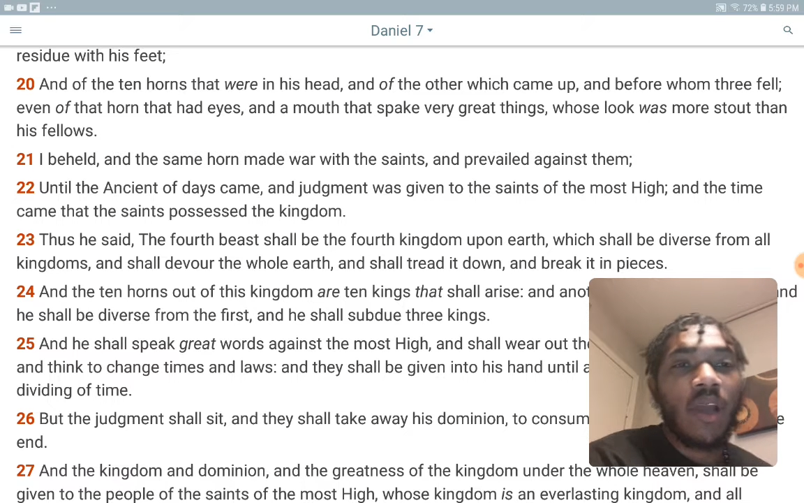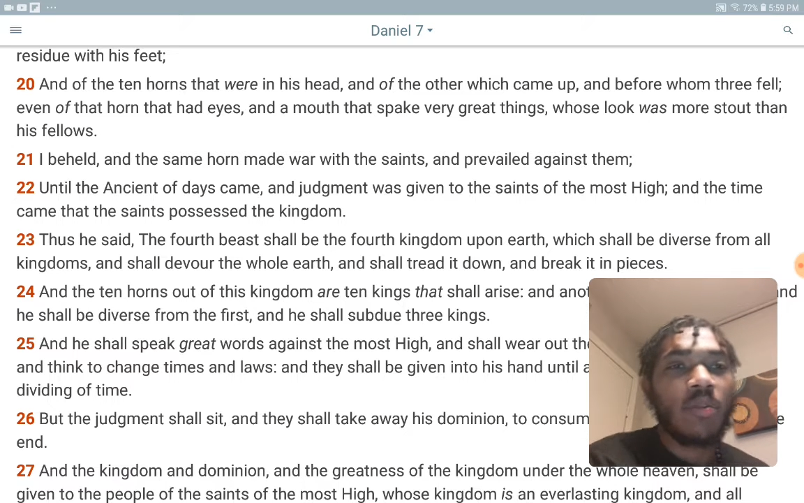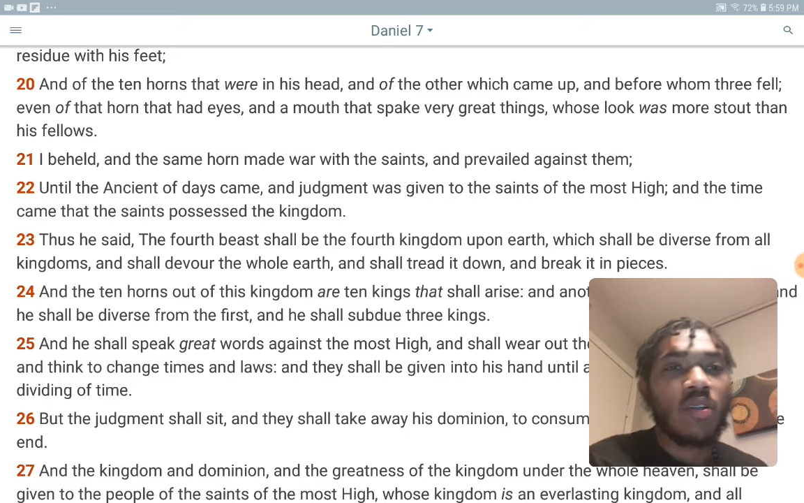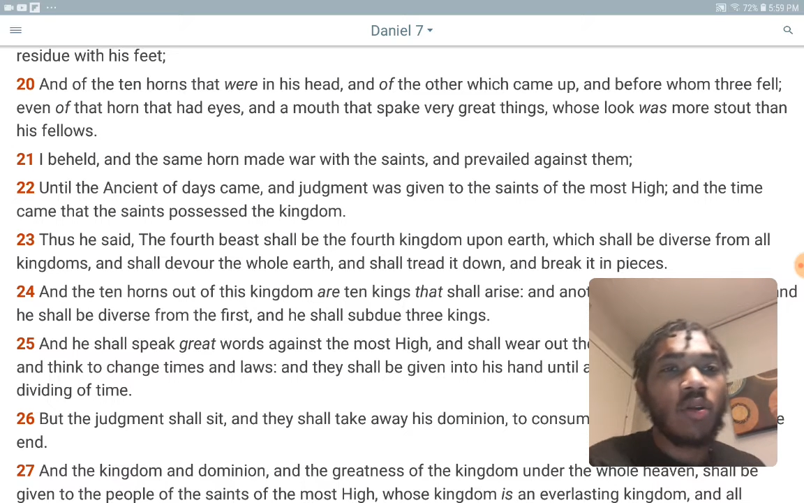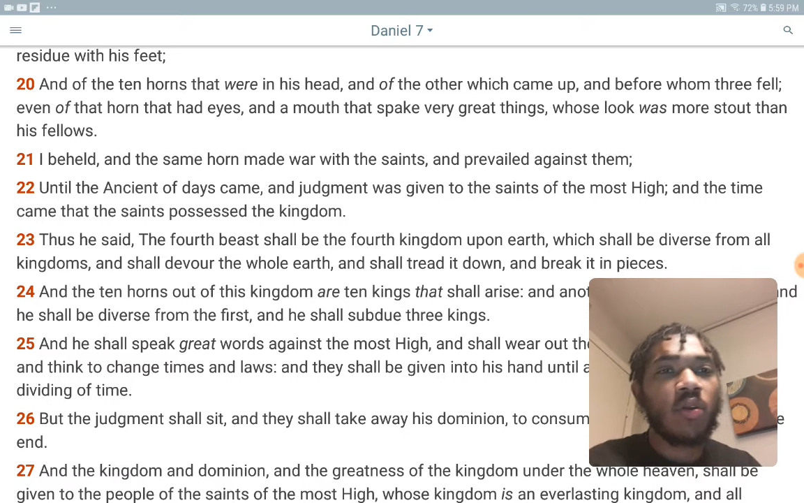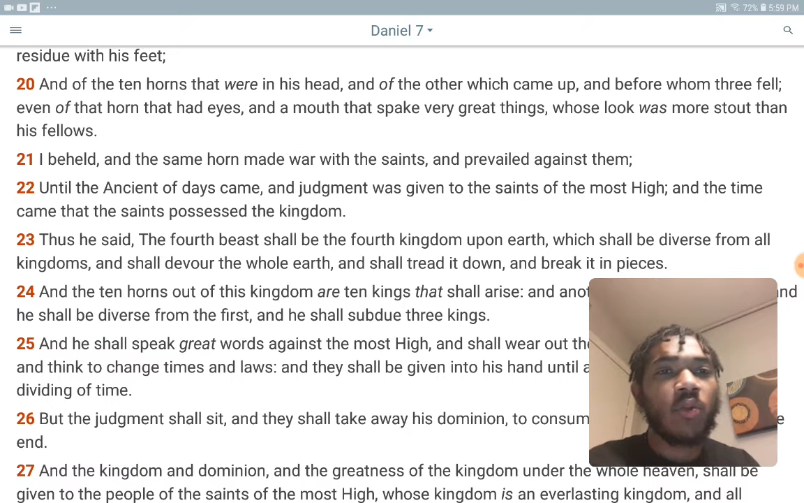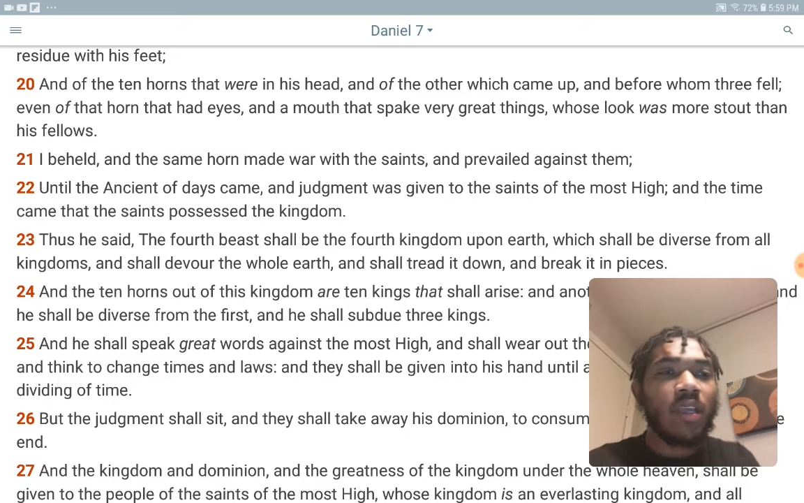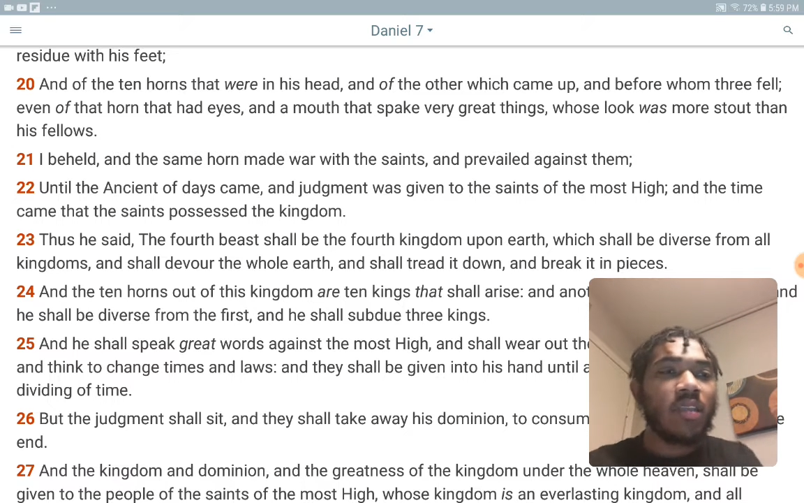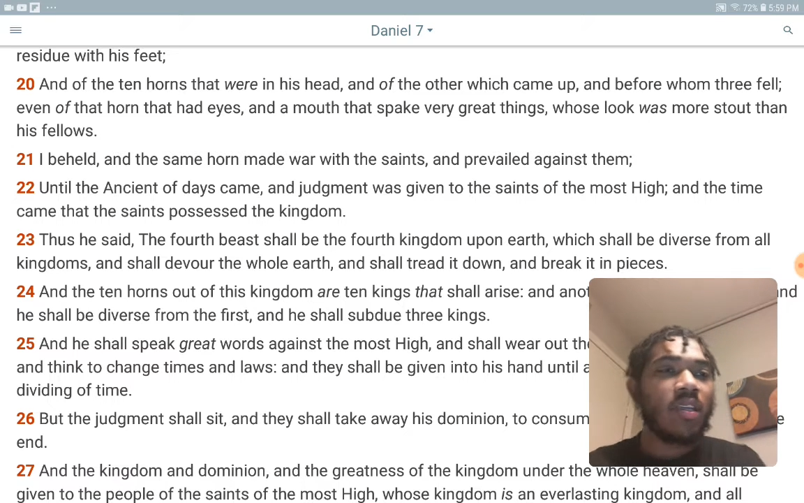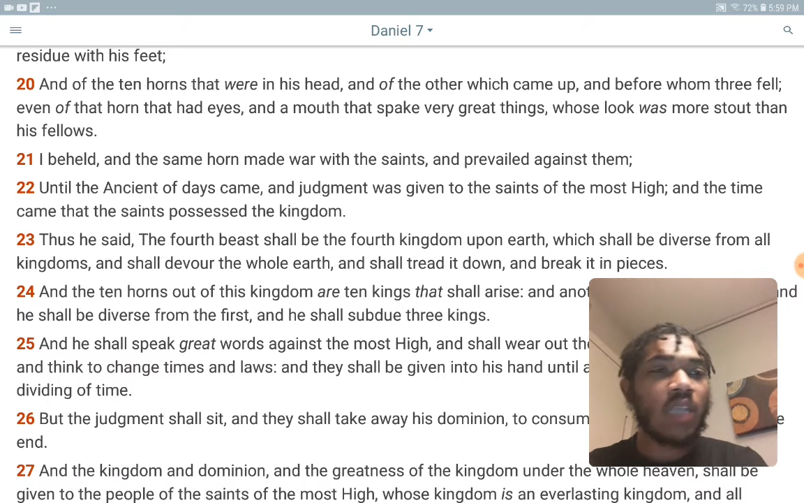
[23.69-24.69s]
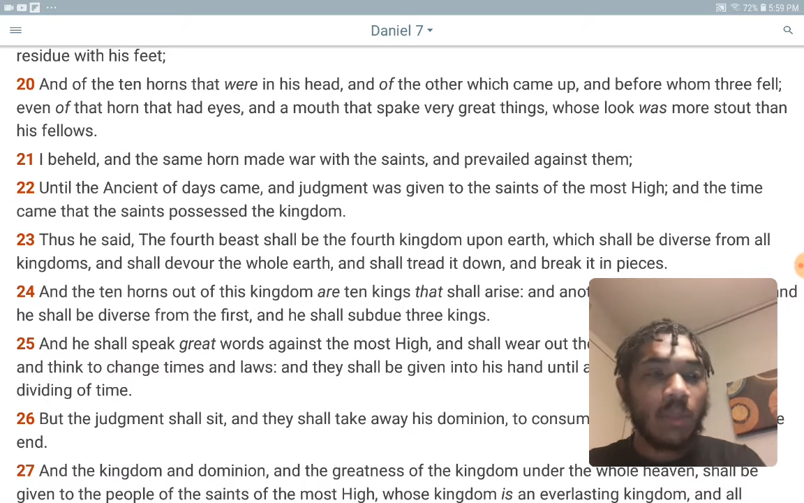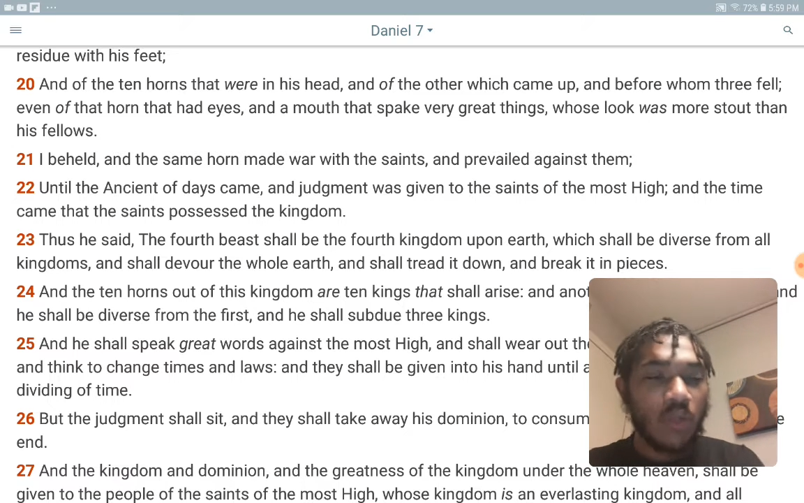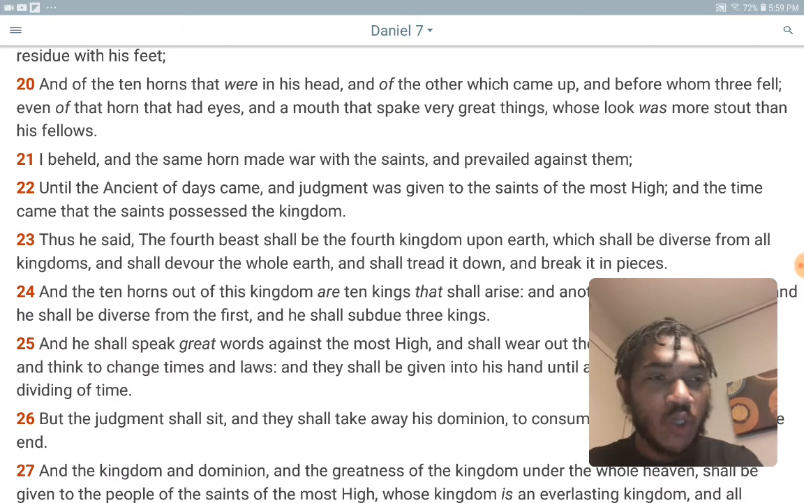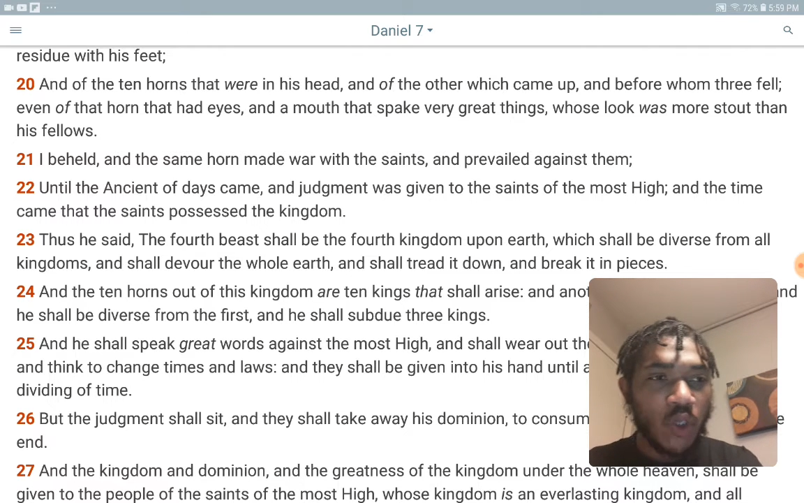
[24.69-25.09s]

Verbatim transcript: I'm just going to read these couple of